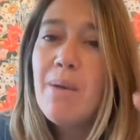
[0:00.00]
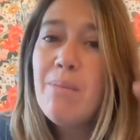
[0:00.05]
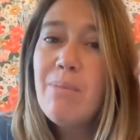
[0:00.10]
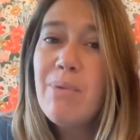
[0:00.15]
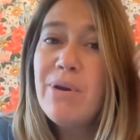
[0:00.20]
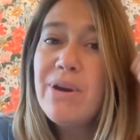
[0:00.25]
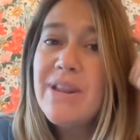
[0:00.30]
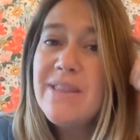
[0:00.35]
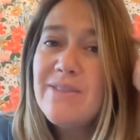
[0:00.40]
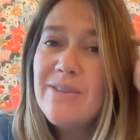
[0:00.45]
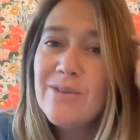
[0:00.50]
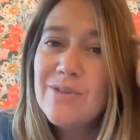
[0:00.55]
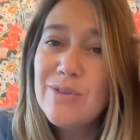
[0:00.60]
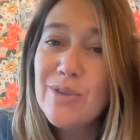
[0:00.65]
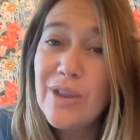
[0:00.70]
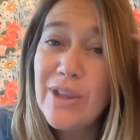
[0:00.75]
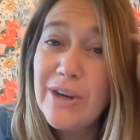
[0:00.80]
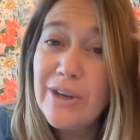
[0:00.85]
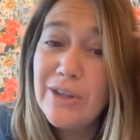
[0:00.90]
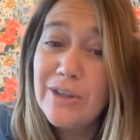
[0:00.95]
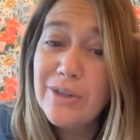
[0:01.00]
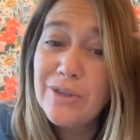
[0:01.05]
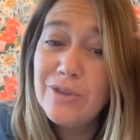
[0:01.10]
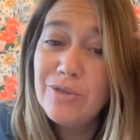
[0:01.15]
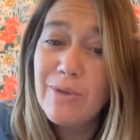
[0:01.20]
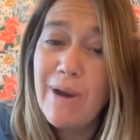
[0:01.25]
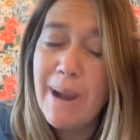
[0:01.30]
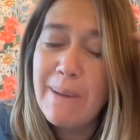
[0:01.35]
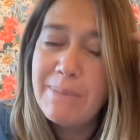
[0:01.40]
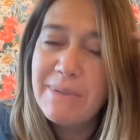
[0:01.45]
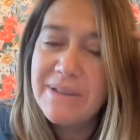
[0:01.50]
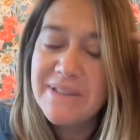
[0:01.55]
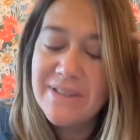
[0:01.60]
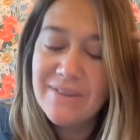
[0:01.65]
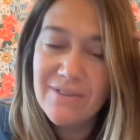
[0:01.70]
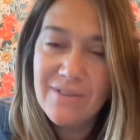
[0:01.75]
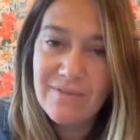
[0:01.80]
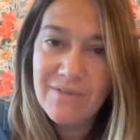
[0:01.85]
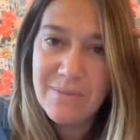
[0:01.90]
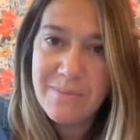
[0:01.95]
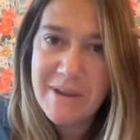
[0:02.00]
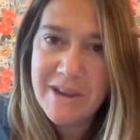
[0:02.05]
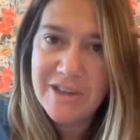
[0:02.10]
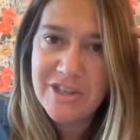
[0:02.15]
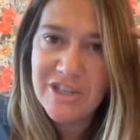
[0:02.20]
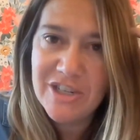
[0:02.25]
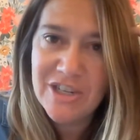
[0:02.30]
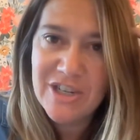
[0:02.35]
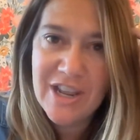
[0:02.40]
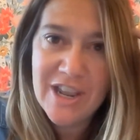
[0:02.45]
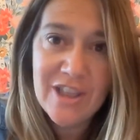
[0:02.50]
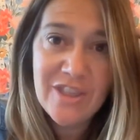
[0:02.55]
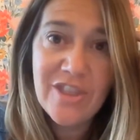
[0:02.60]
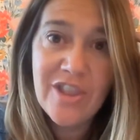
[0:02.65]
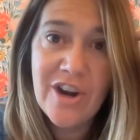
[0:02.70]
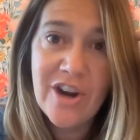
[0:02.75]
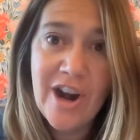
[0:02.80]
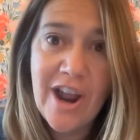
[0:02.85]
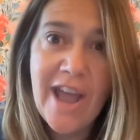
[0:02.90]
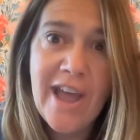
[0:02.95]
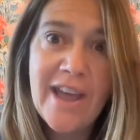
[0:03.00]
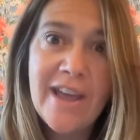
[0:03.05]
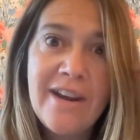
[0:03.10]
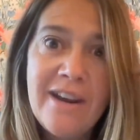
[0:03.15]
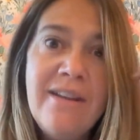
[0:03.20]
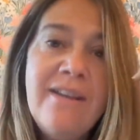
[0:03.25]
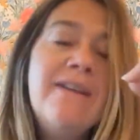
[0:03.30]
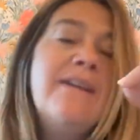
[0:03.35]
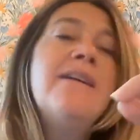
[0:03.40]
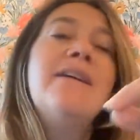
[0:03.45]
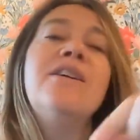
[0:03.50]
putting those little droplets of information in their head